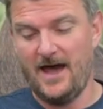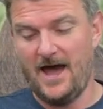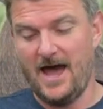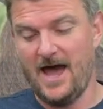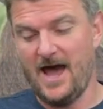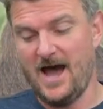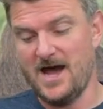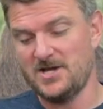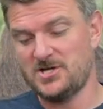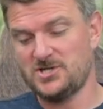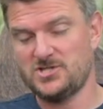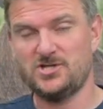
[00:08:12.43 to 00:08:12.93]

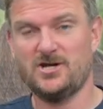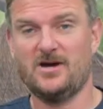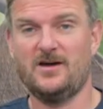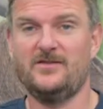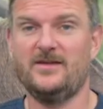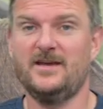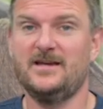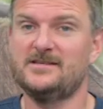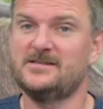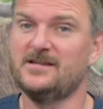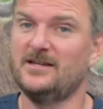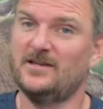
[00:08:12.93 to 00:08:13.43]
Uh, I shot
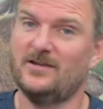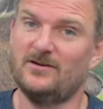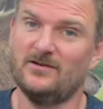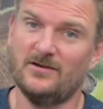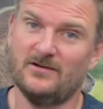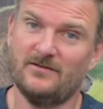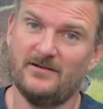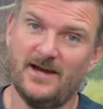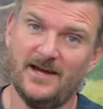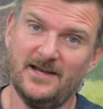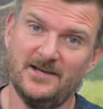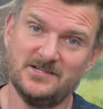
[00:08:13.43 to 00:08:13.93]
these at
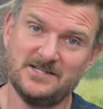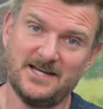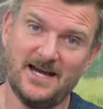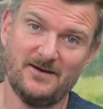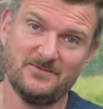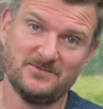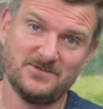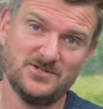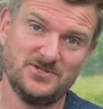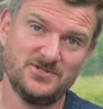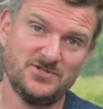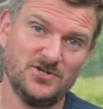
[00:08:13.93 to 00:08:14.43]
longer range
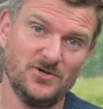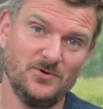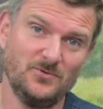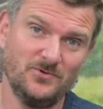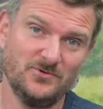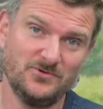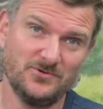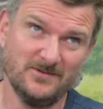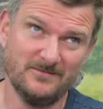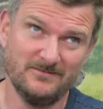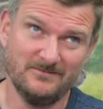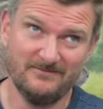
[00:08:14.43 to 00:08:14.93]
out to
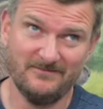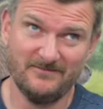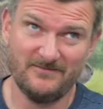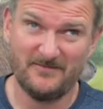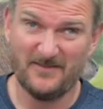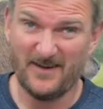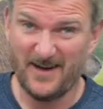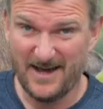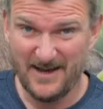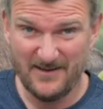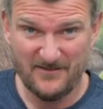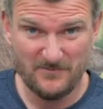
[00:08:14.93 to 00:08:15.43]

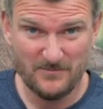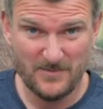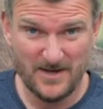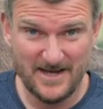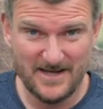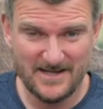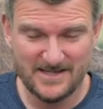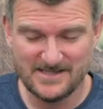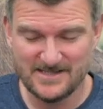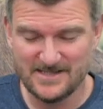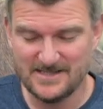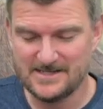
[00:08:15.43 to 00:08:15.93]
205
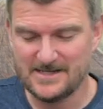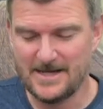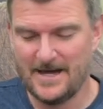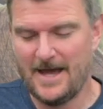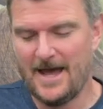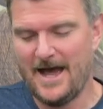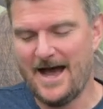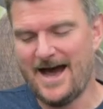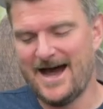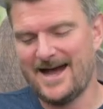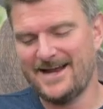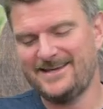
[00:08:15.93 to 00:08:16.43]
meters.
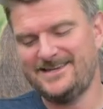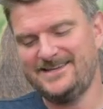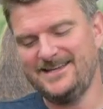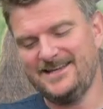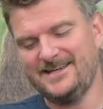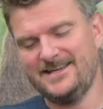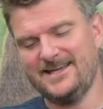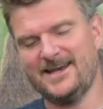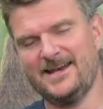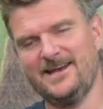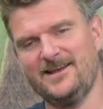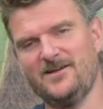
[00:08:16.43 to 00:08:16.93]
I
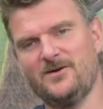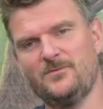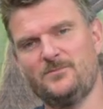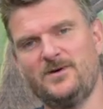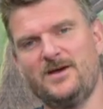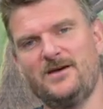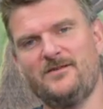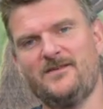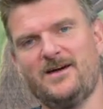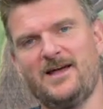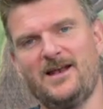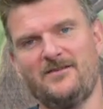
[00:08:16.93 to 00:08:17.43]
did get a little
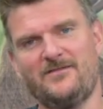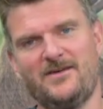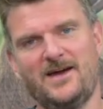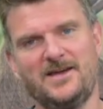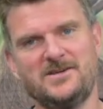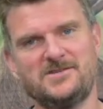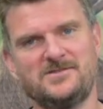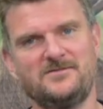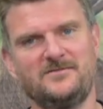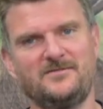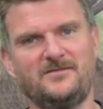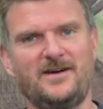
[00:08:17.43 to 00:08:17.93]
bit of
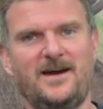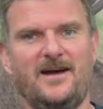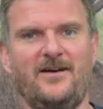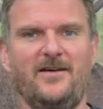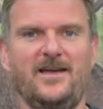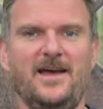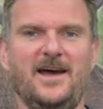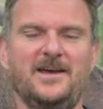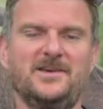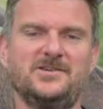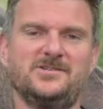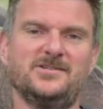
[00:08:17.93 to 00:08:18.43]
elevation
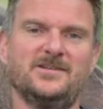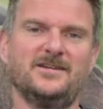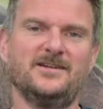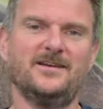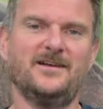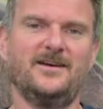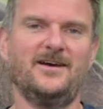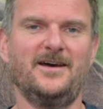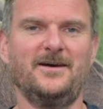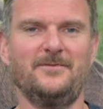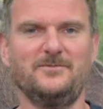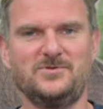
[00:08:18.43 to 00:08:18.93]
variation
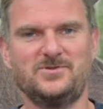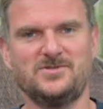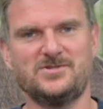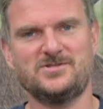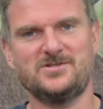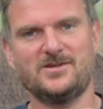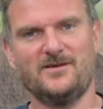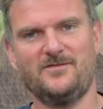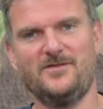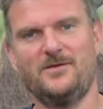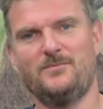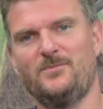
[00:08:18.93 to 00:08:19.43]
um,
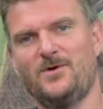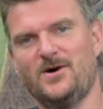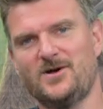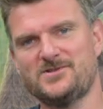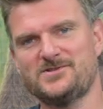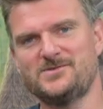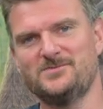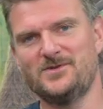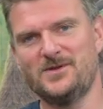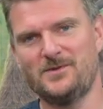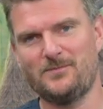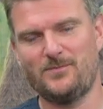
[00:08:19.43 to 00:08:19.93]
just off the
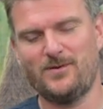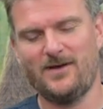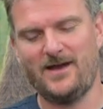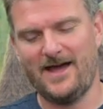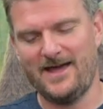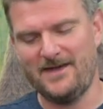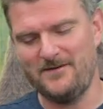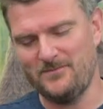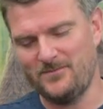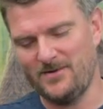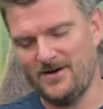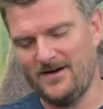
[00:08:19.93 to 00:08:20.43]
bottom of the
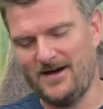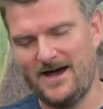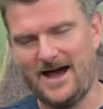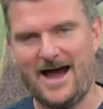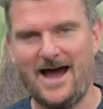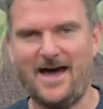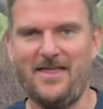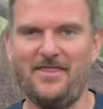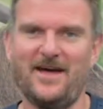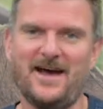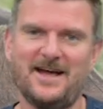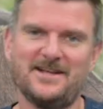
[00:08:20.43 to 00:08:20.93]
plate, but
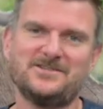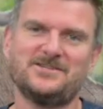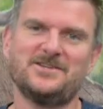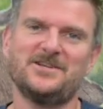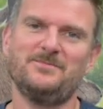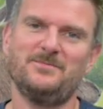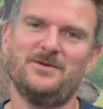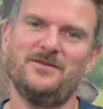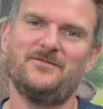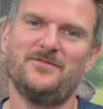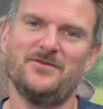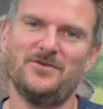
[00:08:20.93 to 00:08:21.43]
that's going
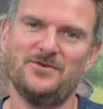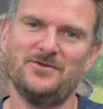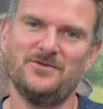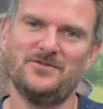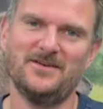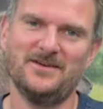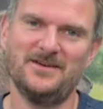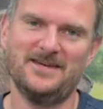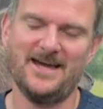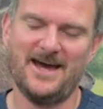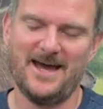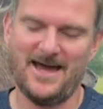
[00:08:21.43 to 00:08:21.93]
to be for
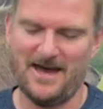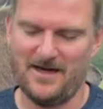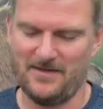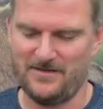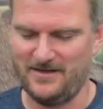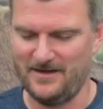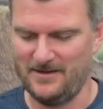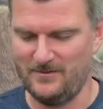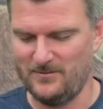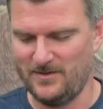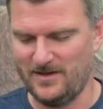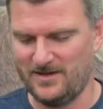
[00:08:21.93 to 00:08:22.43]
another day, I
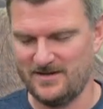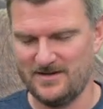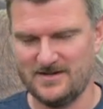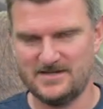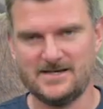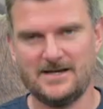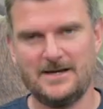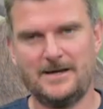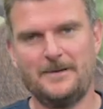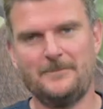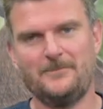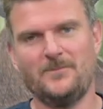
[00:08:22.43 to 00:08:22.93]
think, because